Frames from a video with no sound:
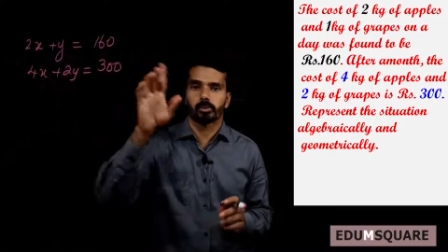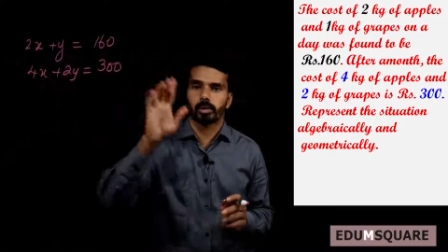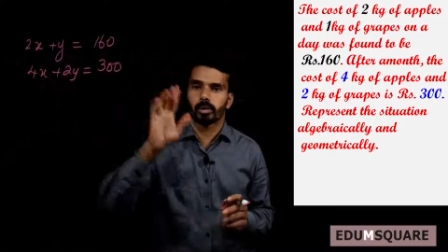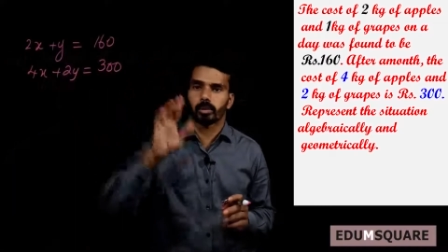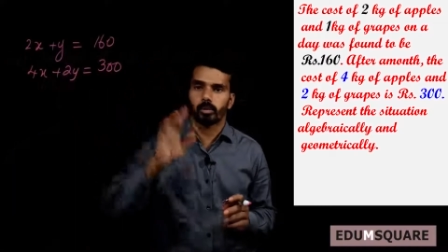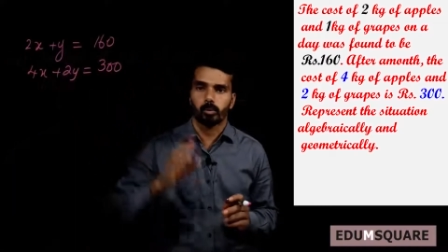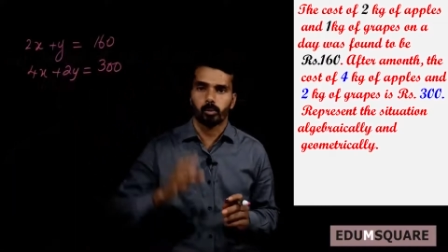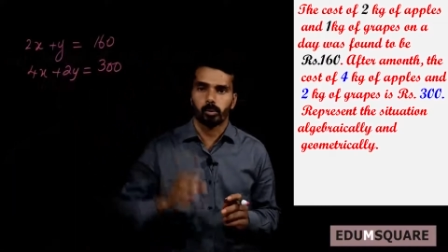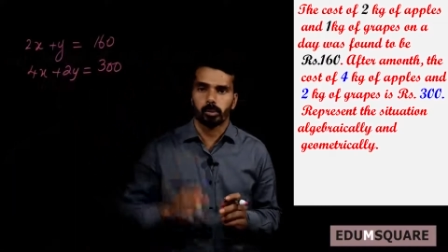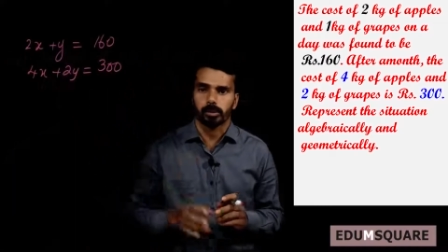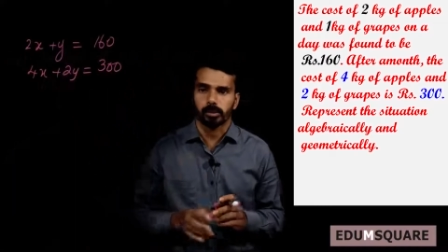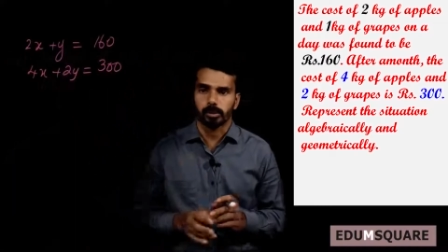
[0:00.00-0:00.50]

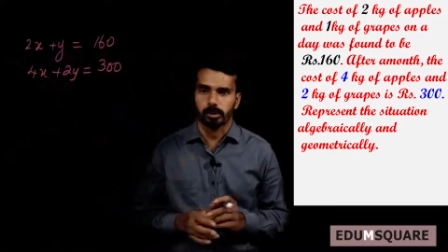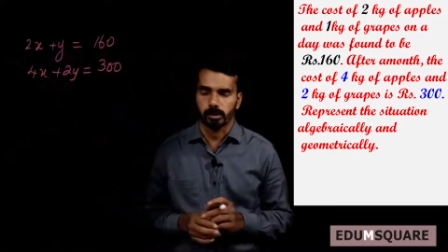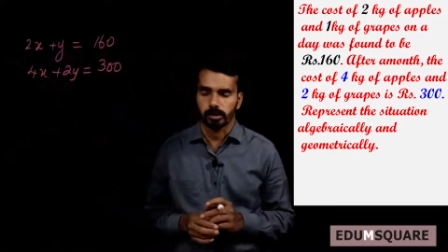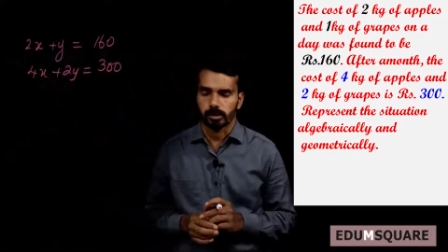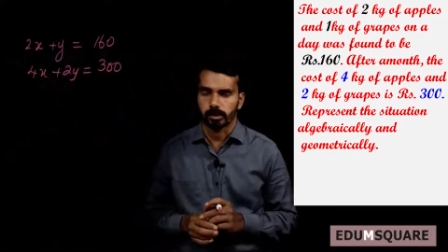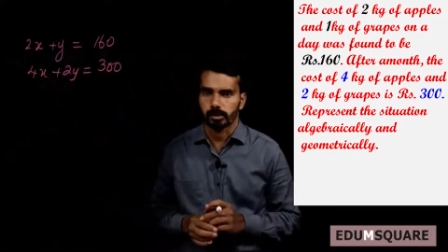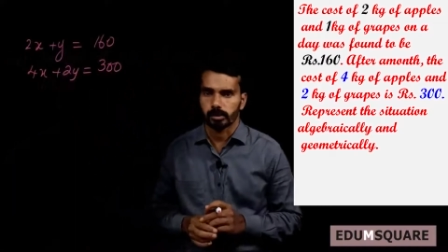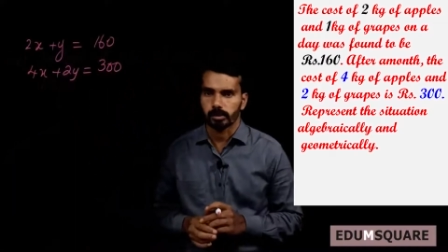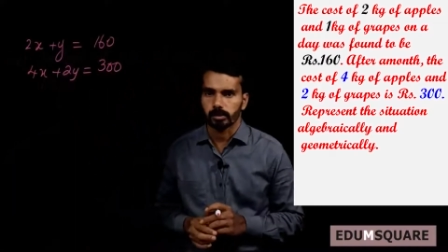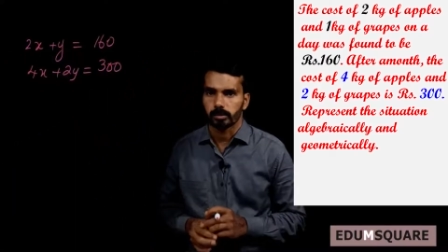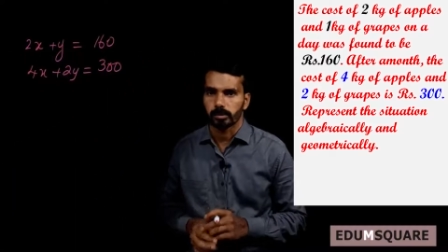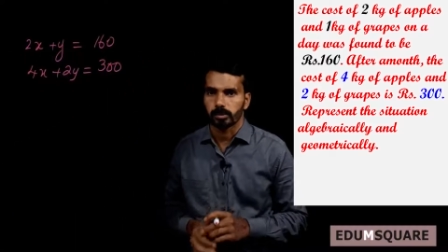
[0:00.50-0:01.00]

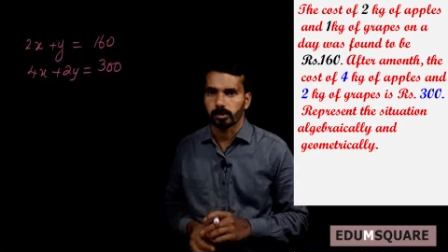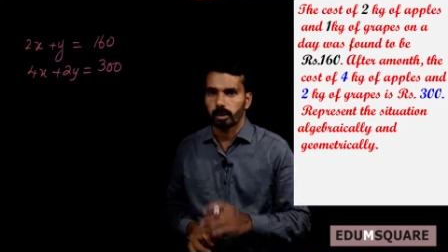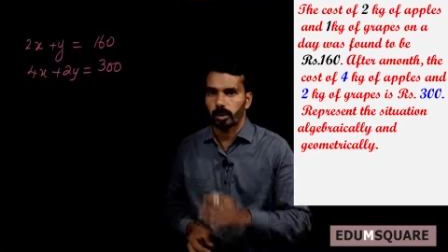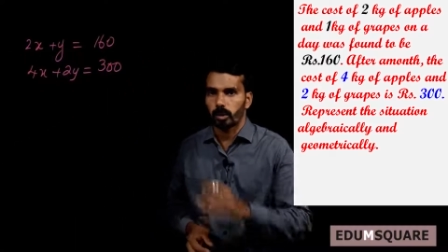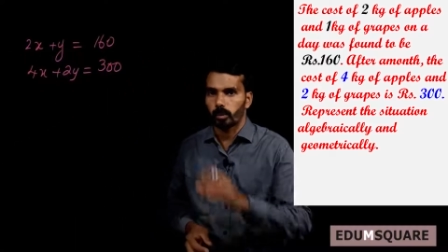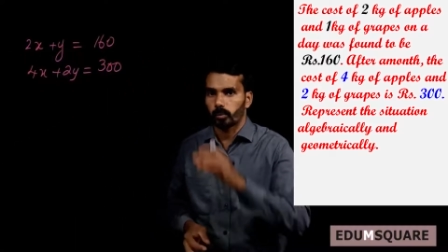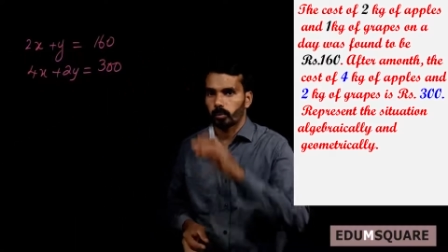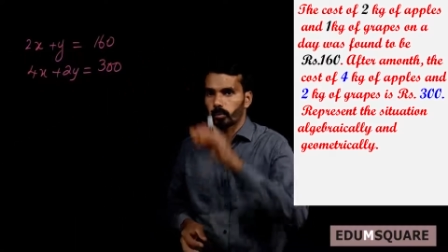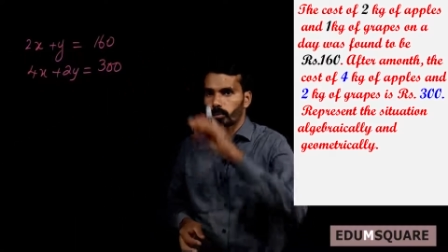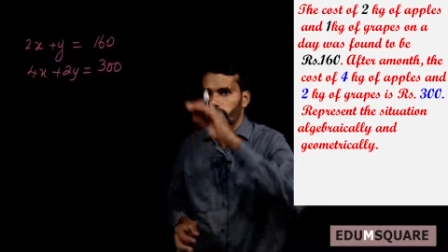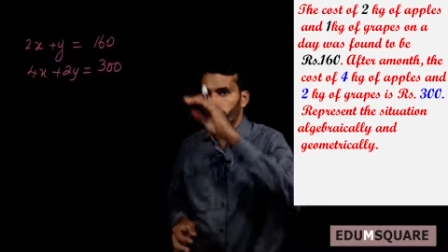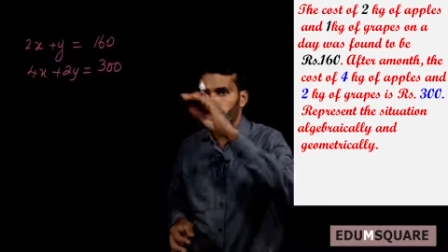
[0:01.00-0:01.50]
equations.
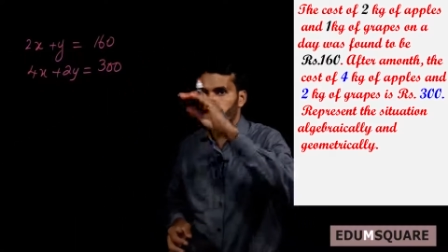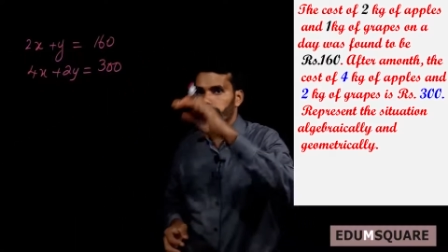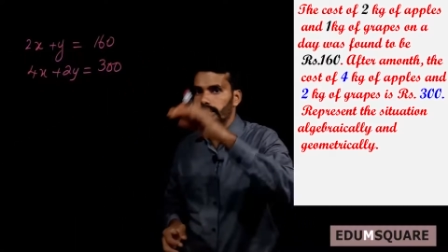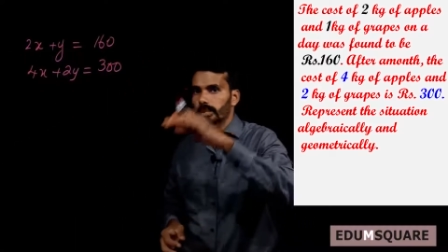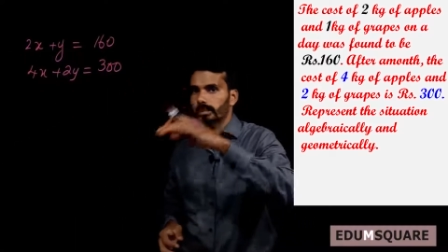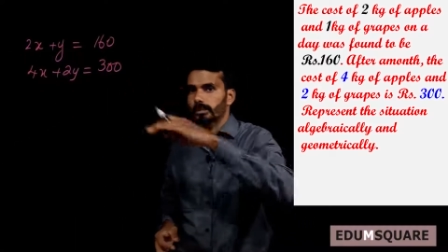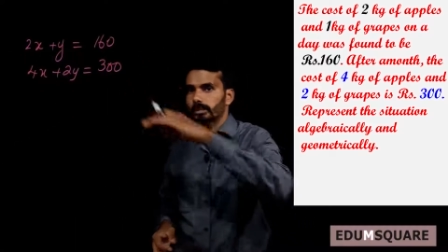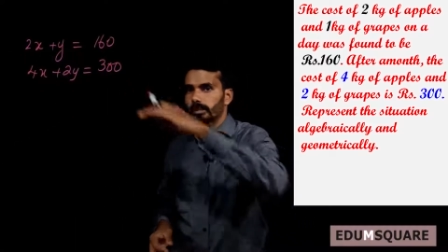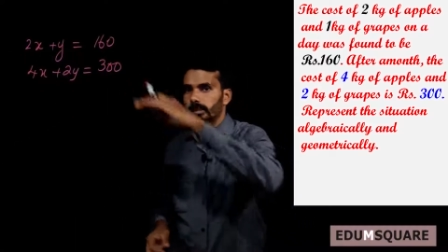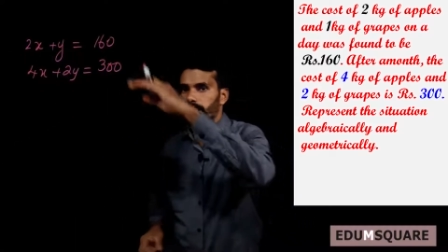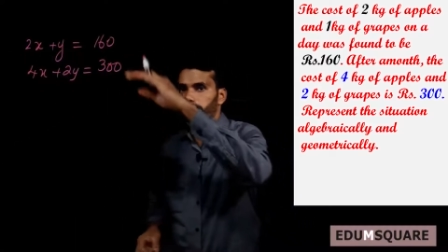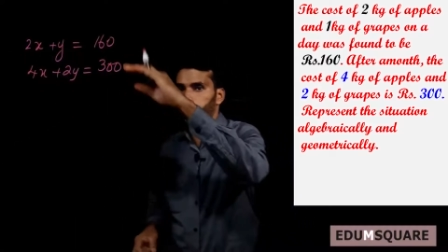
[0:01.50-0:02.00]
Now let
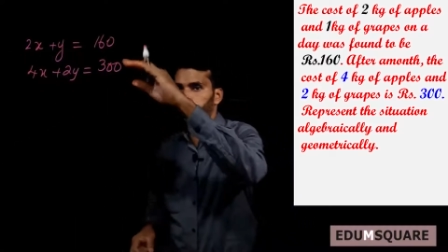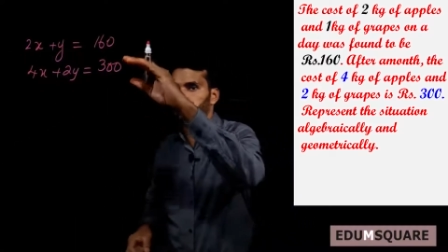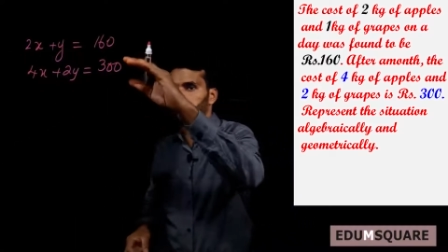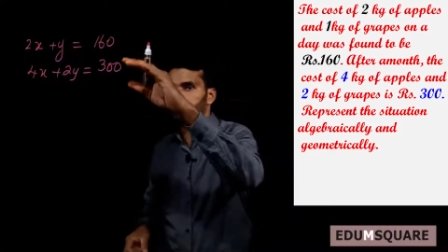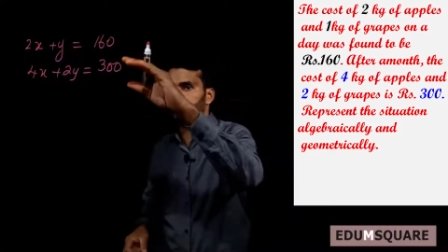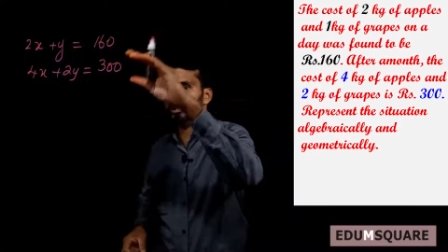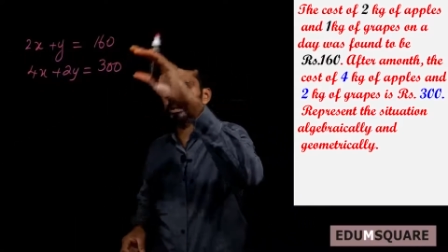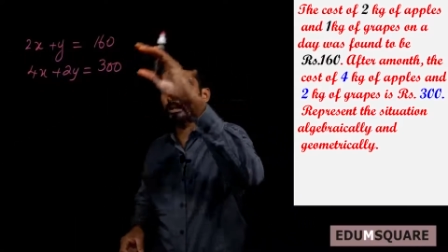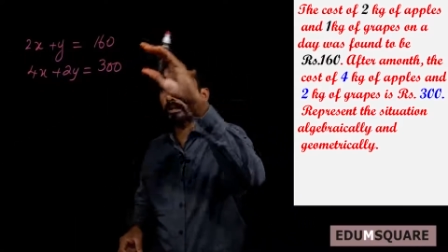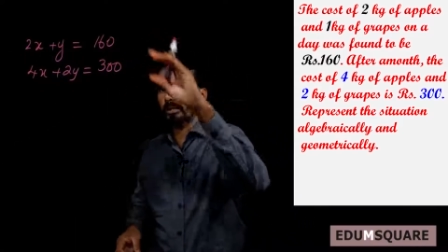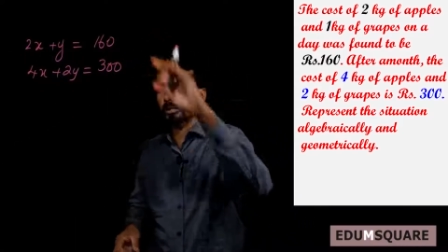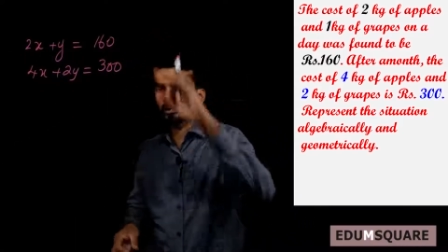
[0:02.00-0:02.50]
us
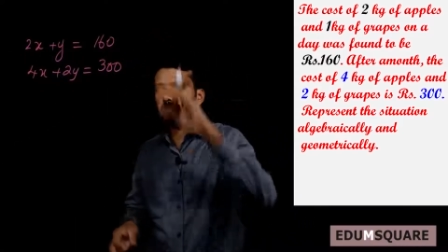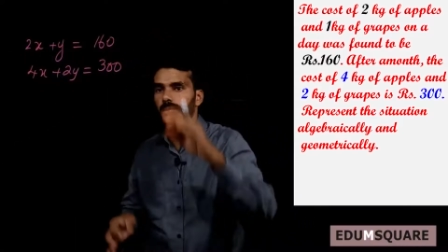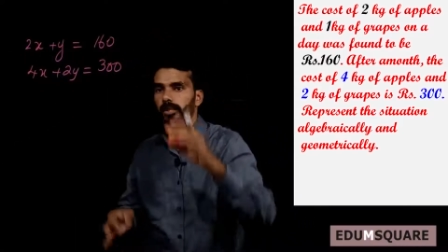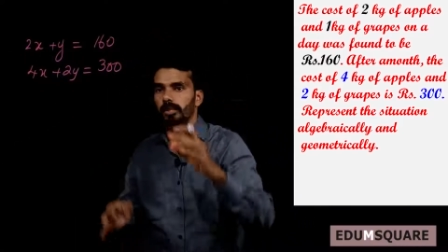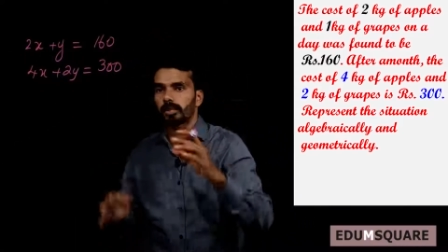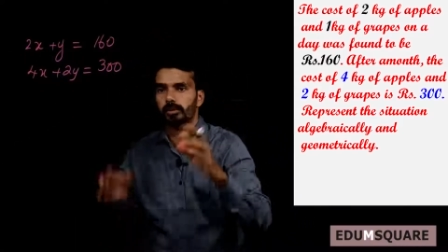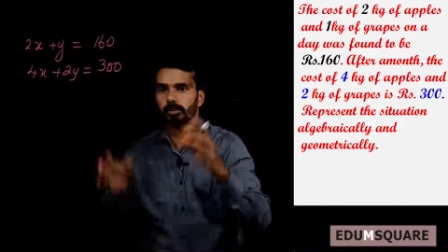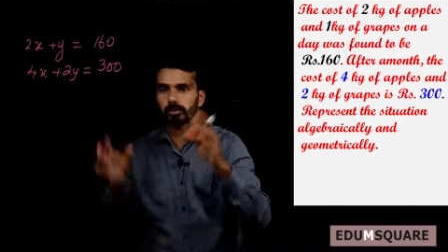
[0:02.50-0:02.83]
represent these